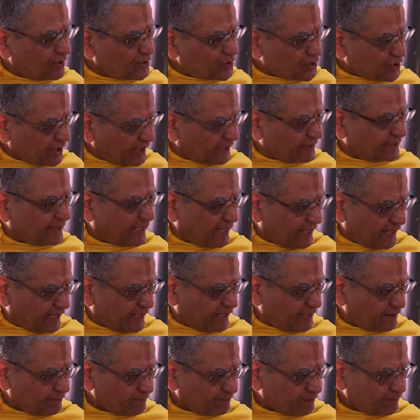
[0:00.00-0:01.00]

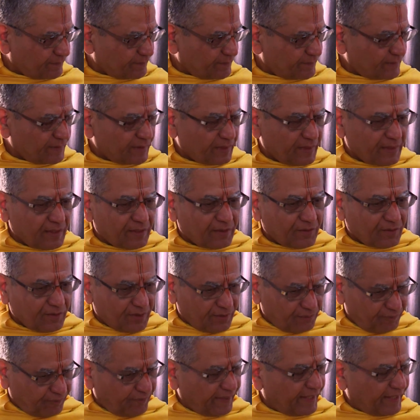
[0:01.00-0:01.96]
Shraddha,